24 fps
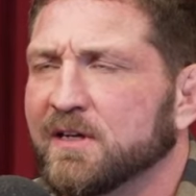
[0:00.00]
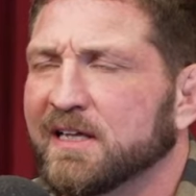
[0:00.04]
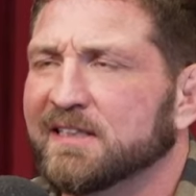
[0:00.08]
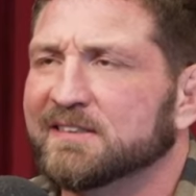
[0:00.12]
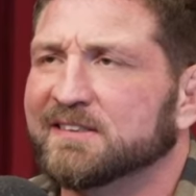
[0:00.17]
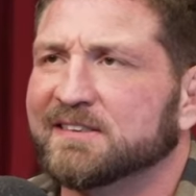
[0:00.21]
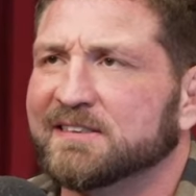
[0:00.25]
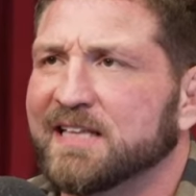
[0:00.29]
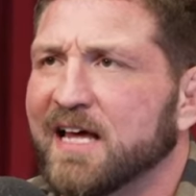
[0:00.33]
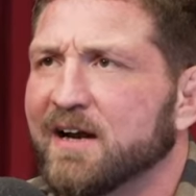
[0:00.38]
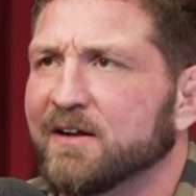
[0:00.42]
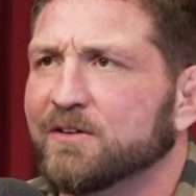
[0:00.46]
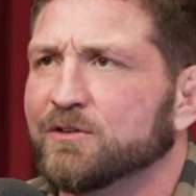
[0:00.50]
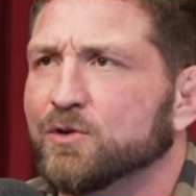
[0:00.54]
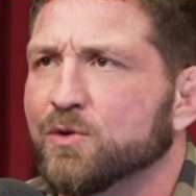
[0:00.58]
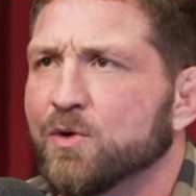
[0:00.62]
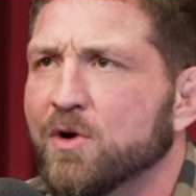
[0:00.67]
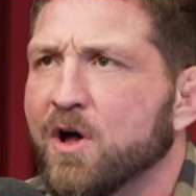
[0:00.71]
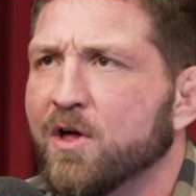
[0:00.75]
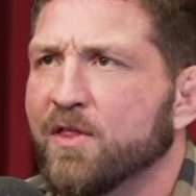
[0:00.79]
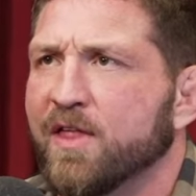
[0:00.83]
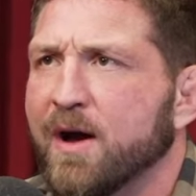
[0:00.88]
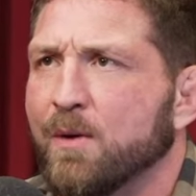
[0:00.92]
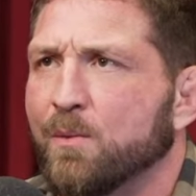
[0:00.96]
instead of
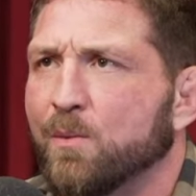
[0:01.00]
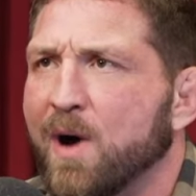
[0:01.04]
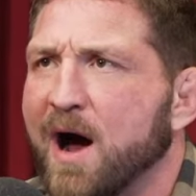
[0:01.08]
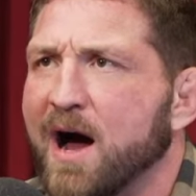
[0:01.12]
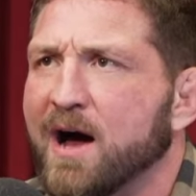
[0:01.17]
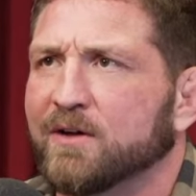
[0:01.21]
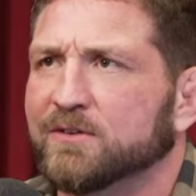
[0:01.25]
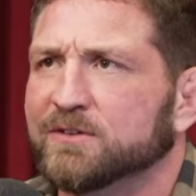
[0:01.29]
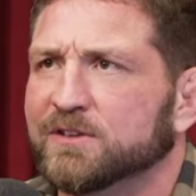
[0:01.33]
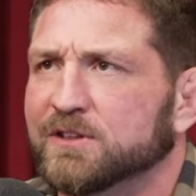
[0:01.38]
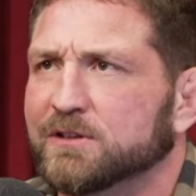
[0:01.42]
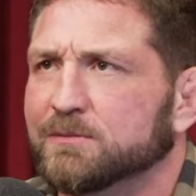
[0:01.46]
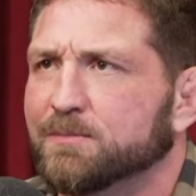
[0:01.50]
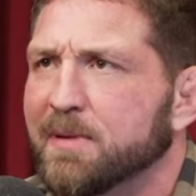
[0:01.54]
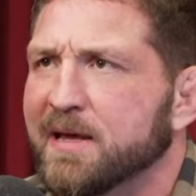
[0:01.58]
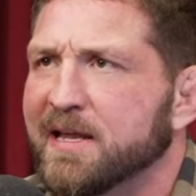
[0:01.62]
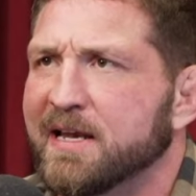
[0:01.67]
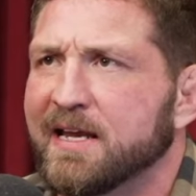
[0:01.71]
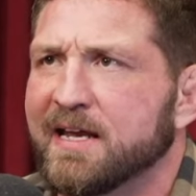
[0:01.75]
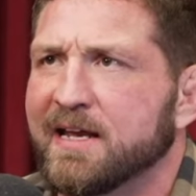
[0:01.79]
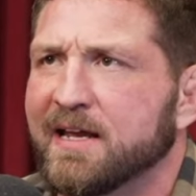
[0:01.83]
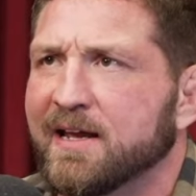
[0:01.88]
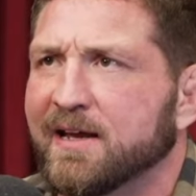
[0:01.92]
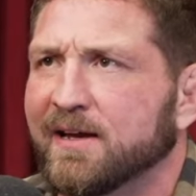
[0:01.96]
doing all that wild
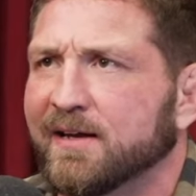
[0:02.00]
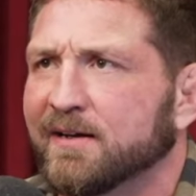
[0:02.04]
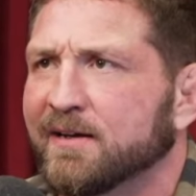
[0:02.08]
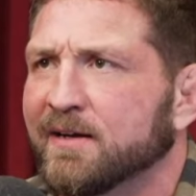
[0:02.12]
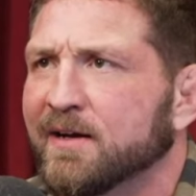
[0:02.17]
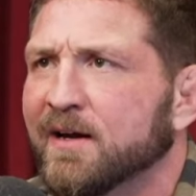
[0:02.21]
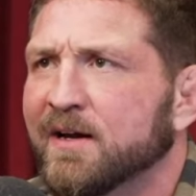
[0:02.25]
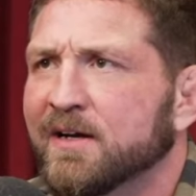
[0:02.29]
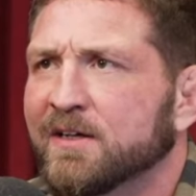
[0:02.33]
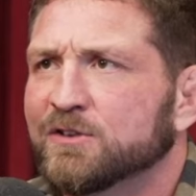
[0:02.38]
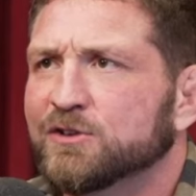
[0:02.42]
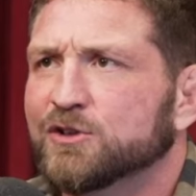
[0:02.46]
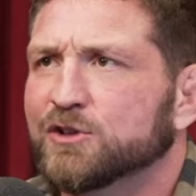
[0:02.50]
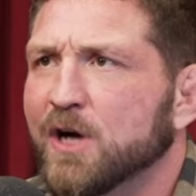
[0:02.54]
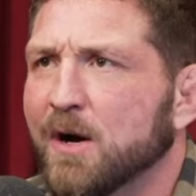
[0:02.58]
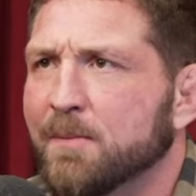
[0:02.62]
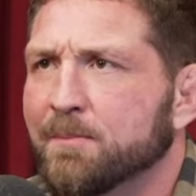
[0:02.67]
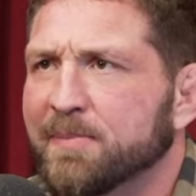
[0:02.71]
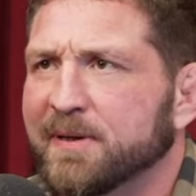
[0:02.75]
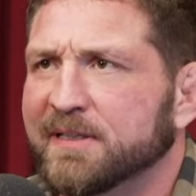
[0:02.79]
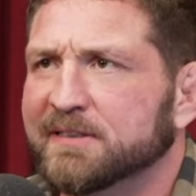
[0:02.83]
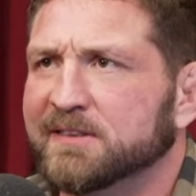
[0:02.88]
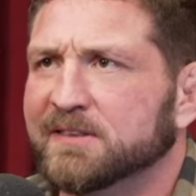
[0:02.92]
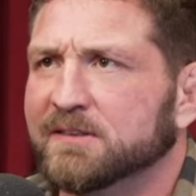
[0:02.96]
spinny and
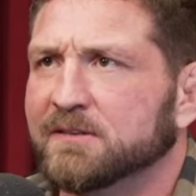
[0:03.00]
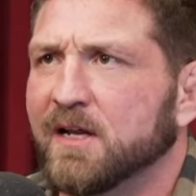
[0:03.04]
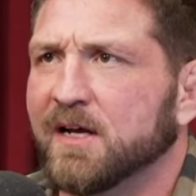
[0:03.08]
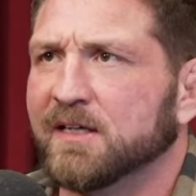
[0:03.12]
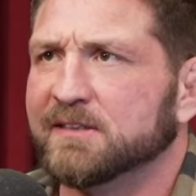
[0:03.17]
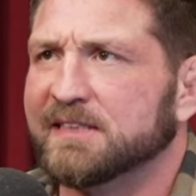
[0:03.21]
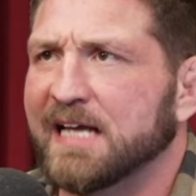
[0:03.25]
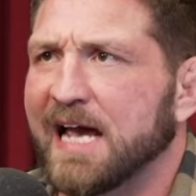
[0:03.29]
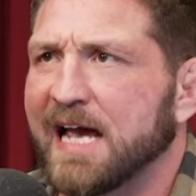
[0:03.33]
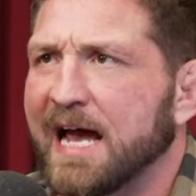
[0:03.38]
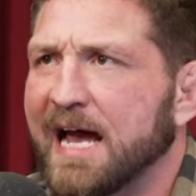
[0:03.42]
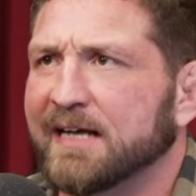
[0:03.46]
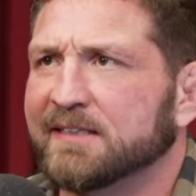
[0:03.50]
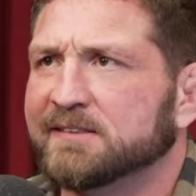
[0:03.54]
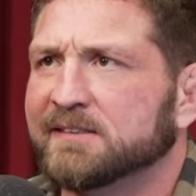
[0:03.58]
jumping attacks.